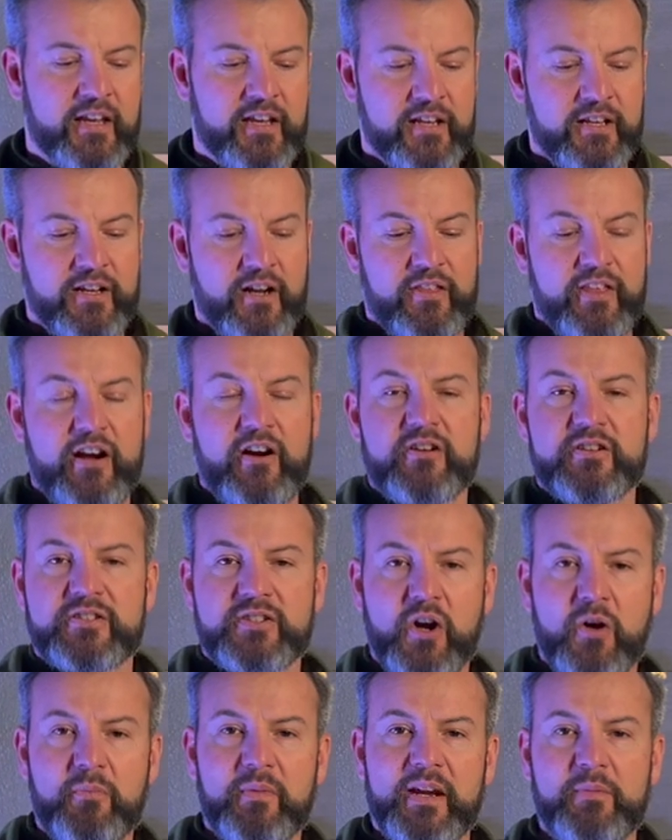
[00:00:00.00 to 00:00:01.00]
You know, there are
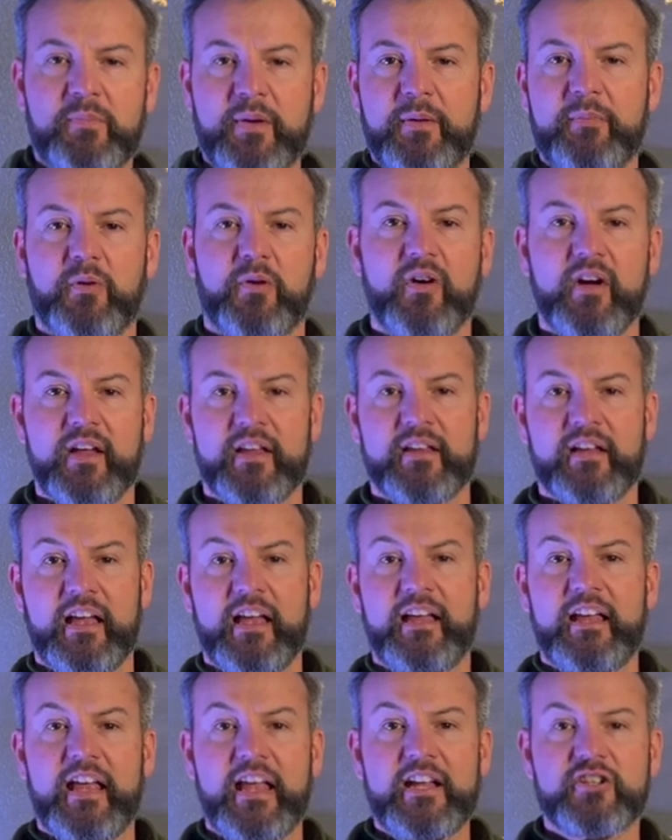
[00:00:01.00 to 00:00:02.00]
so many people
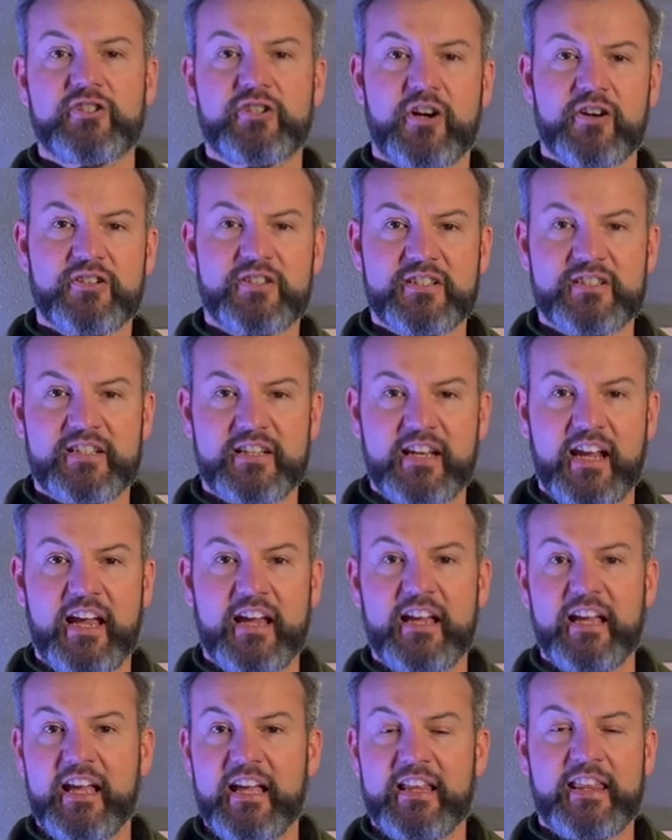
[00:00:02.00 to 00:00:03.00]
in churches
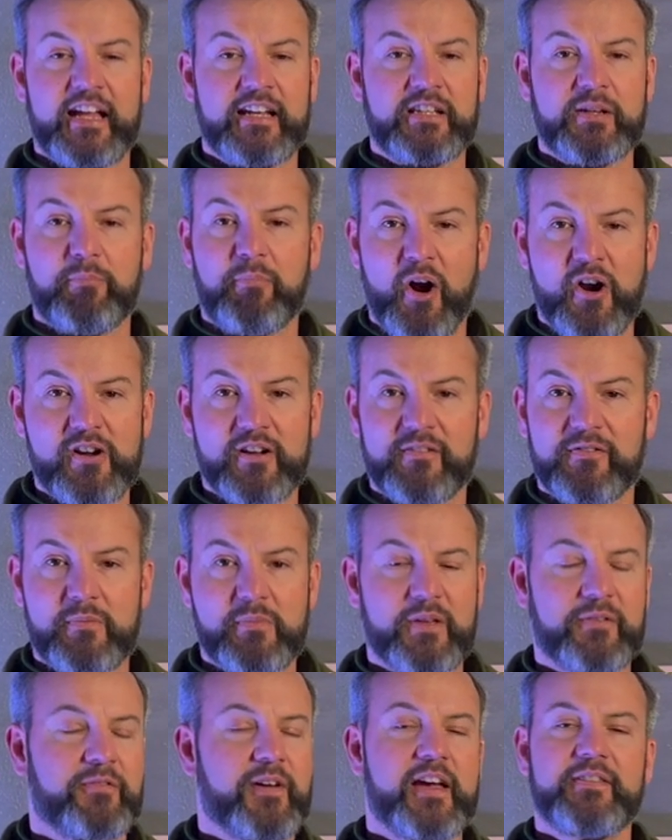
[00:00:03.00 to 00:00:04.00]
today that departed
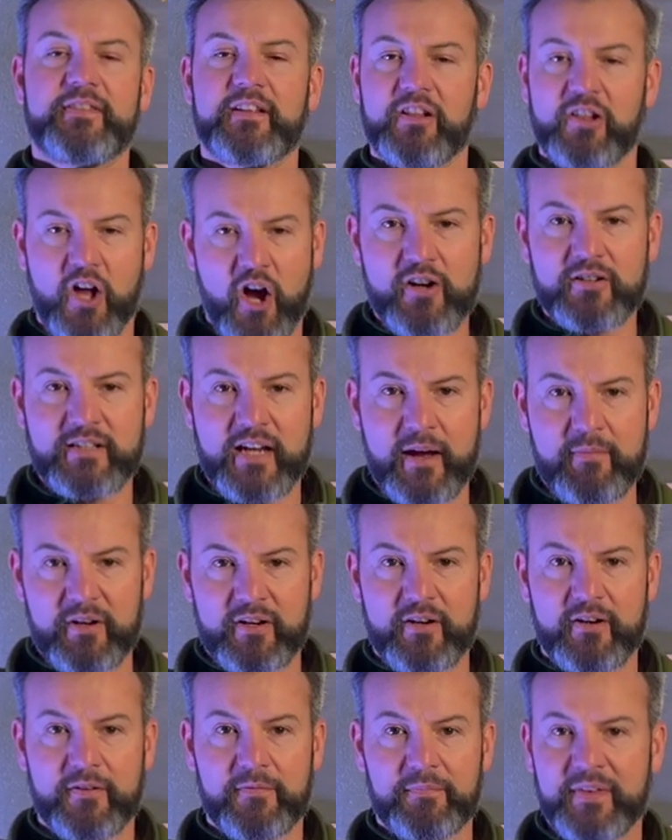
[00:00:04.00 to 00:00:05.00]
from the faith a long time
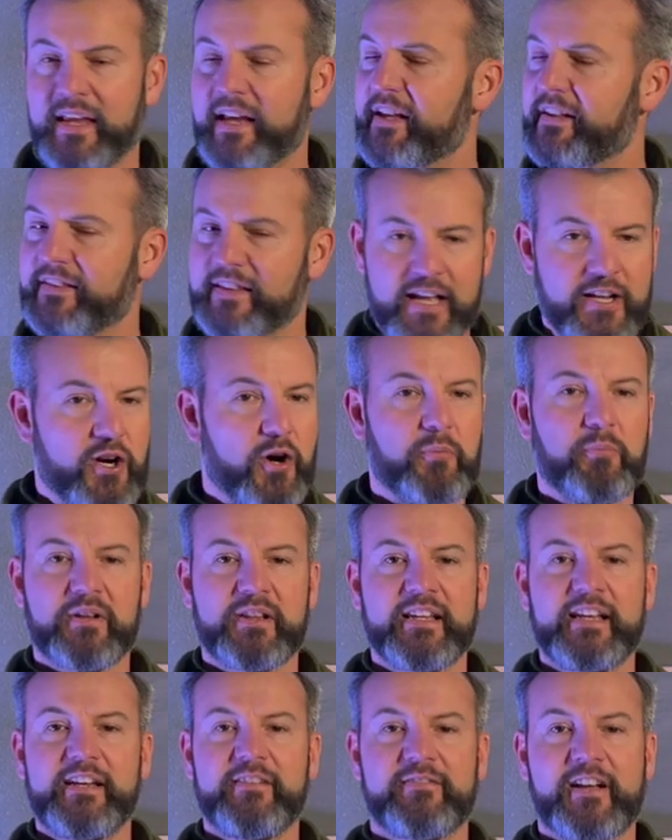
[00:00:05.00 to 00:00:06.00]
ago. They don't
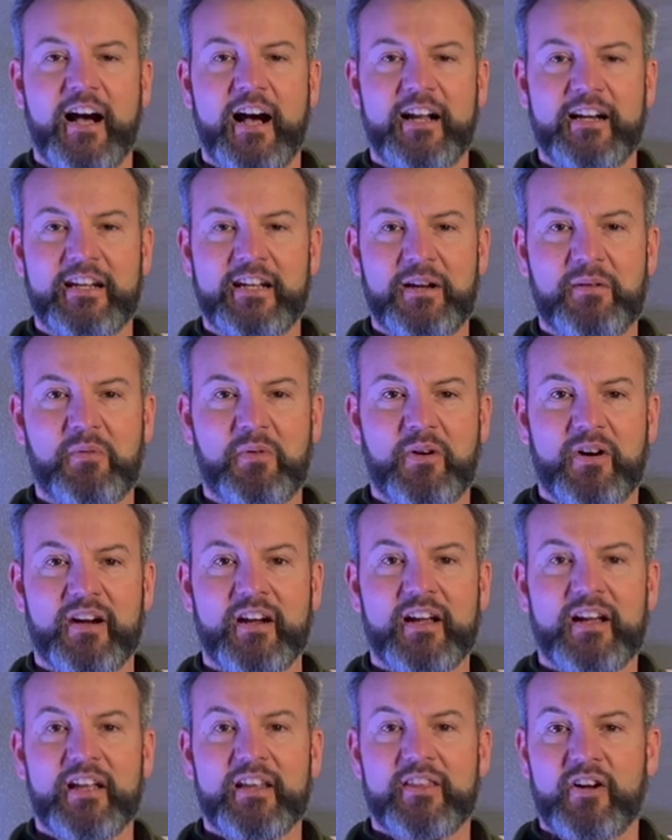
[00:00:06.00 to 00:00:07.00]
believe God anymore.
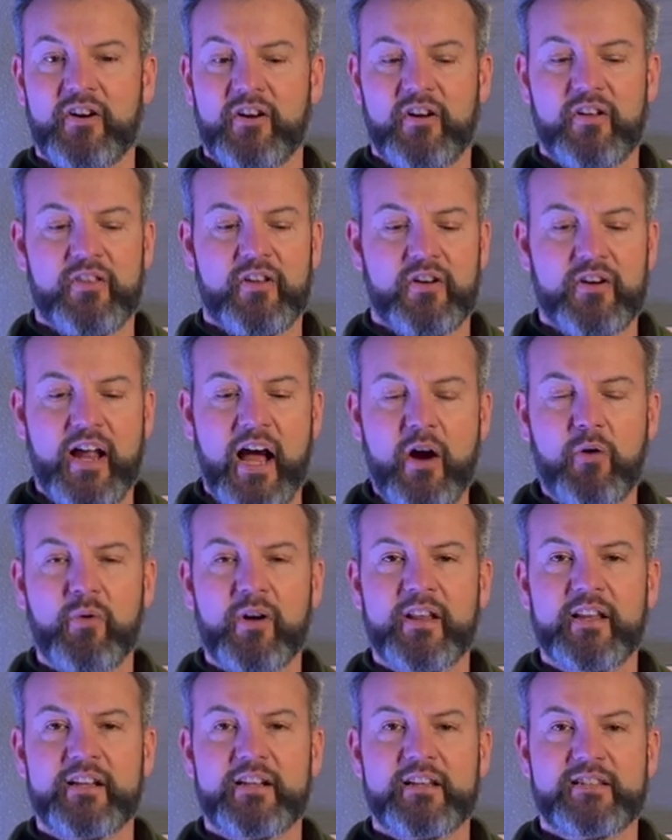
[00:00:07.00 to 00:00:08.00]
They're, they're not
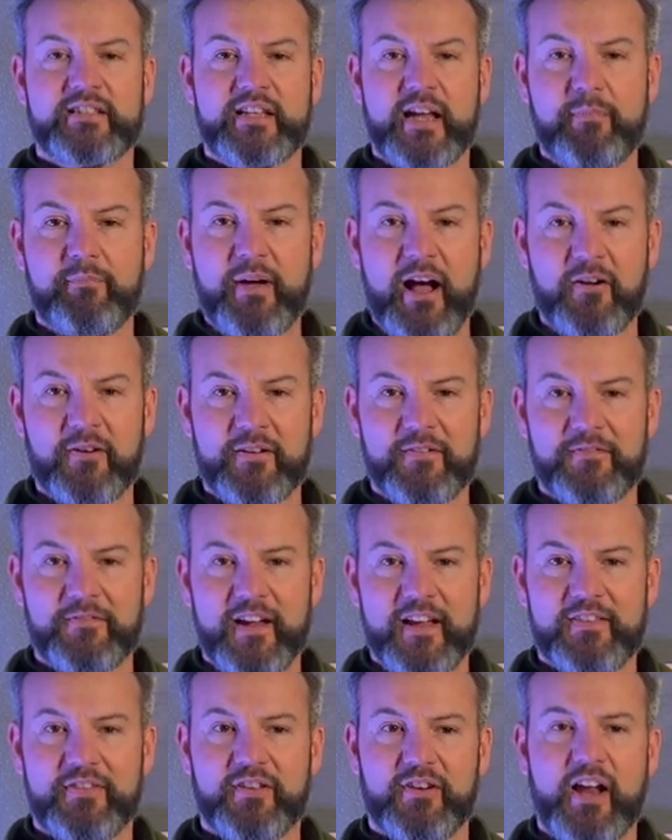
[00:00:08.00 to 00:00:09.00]
willing to step out in
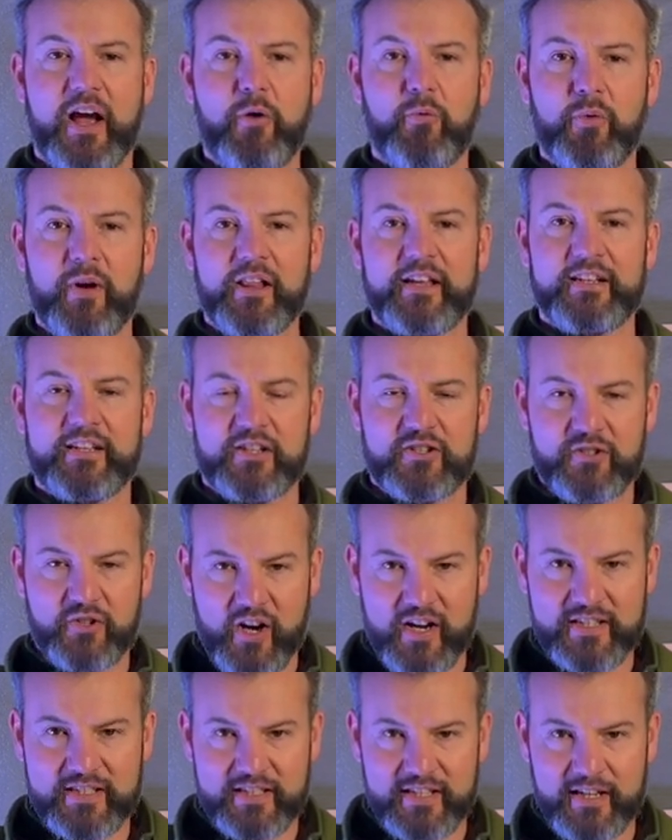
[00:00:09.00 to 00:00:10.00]
faith. They're not willing to
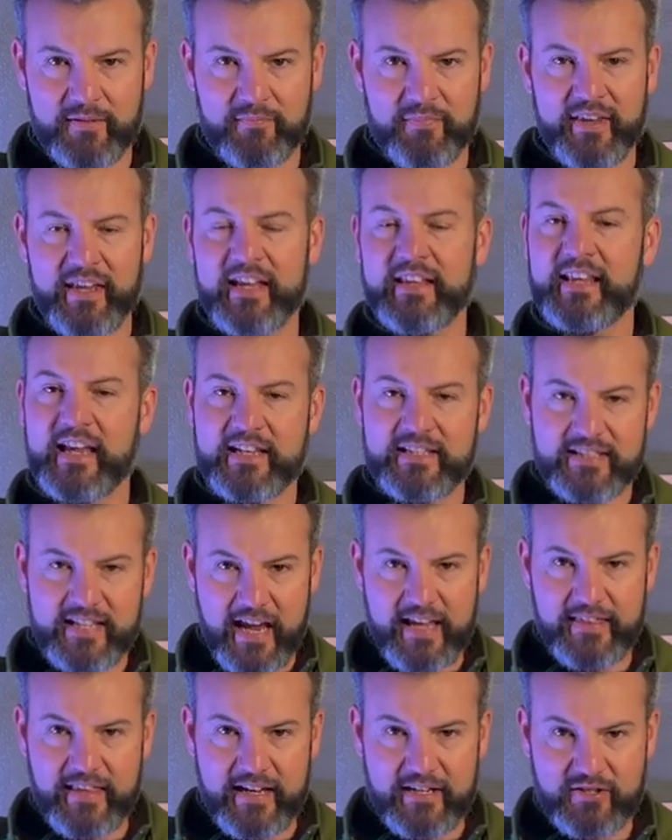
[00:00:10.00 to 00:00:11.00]
trust Him. They
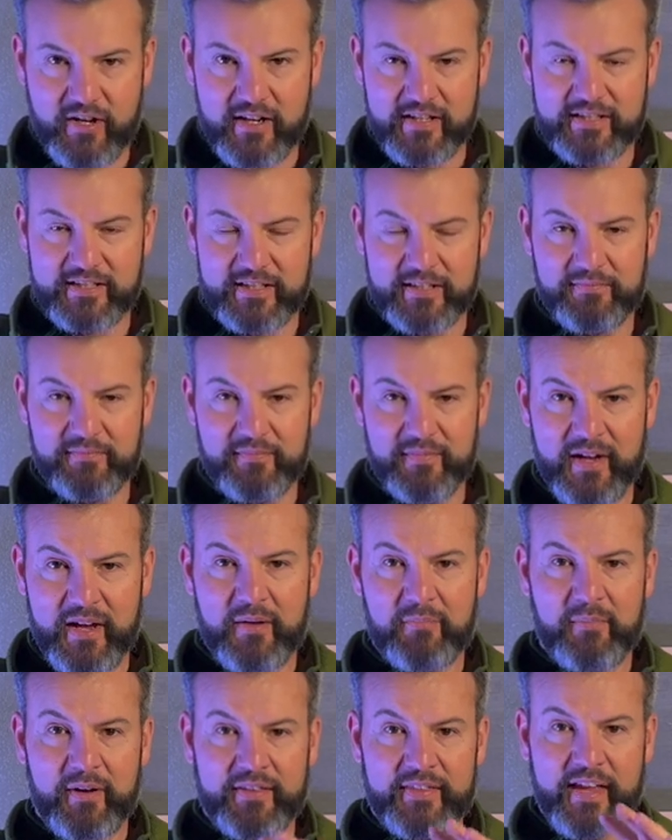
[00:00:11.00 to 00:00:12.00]
say they trust Him,
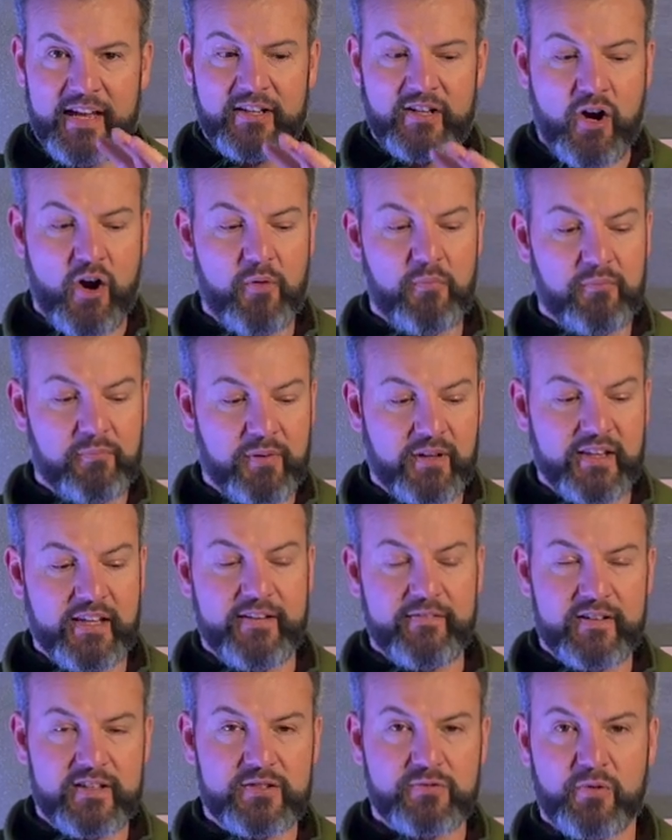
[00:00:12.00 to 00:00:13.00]
but they don't
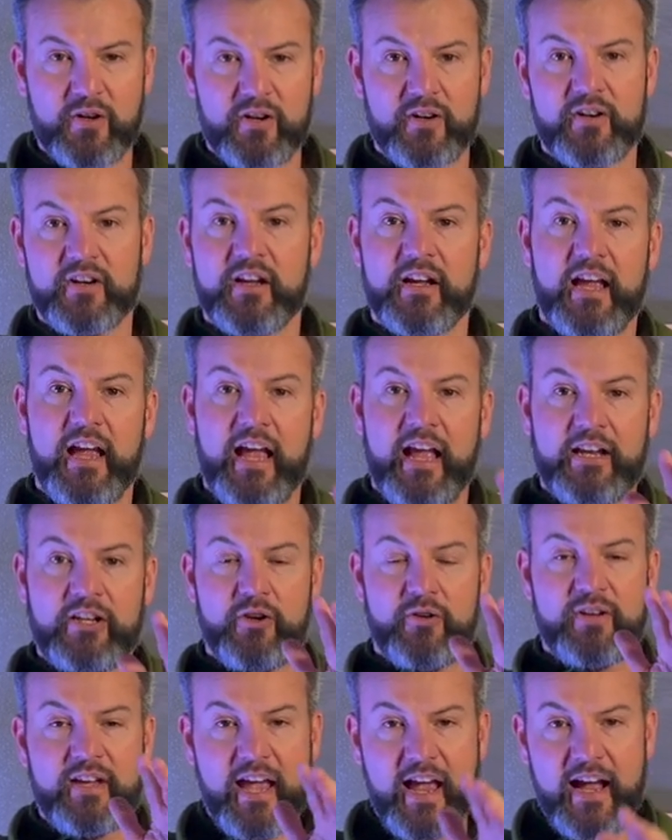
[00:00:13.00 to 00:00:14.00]
believe His word. And
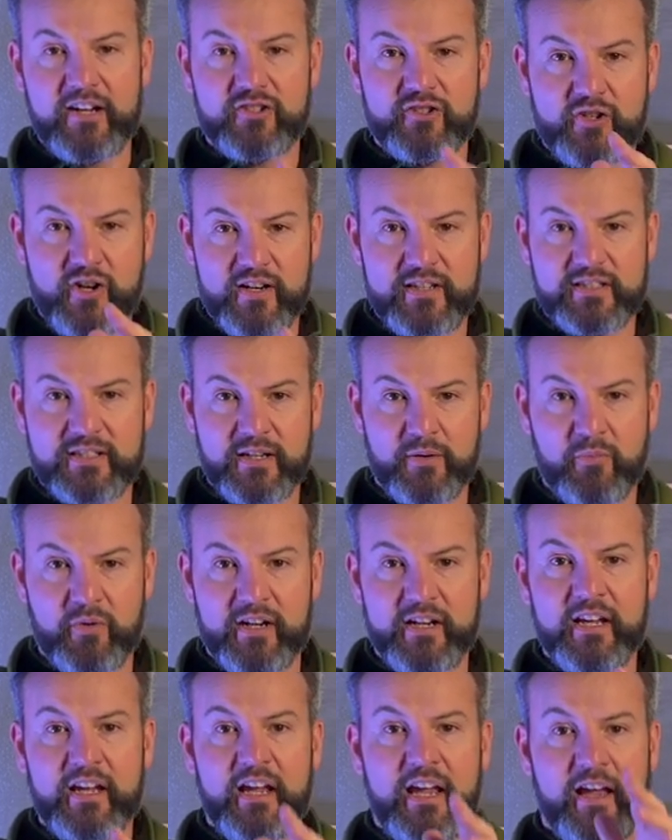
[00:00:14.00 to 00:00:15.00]
you can't trust
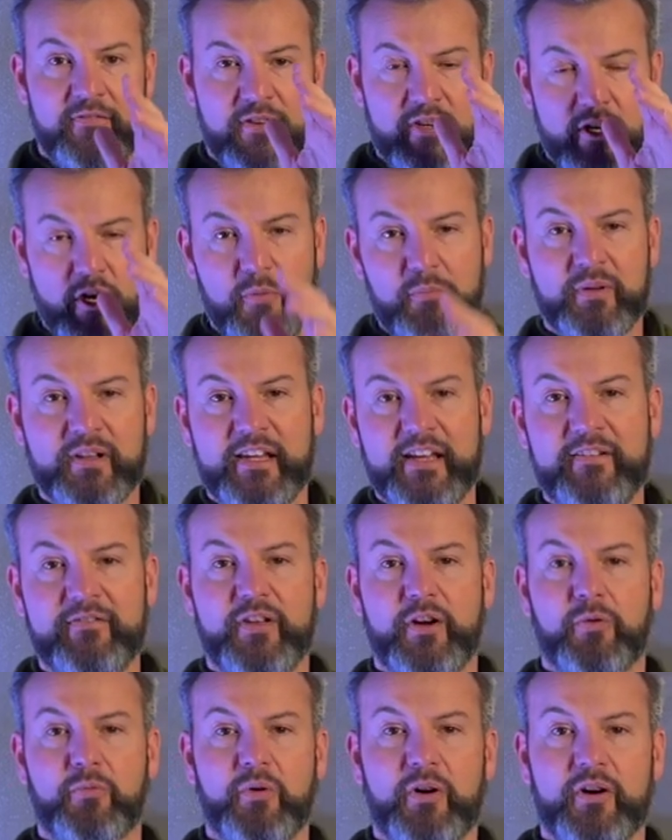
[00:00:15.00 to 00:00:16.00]
someone if you don't believe
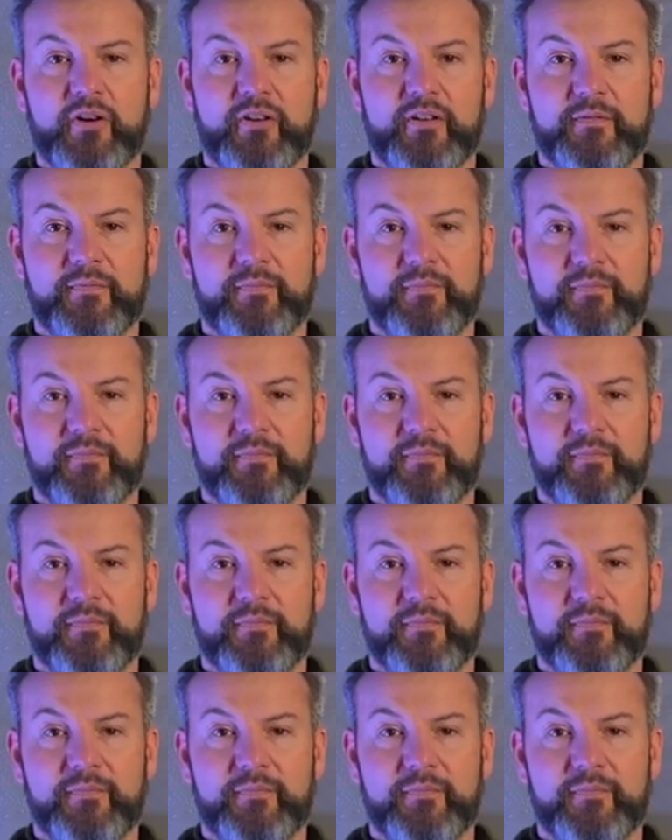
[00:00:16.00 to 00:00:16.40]
their word.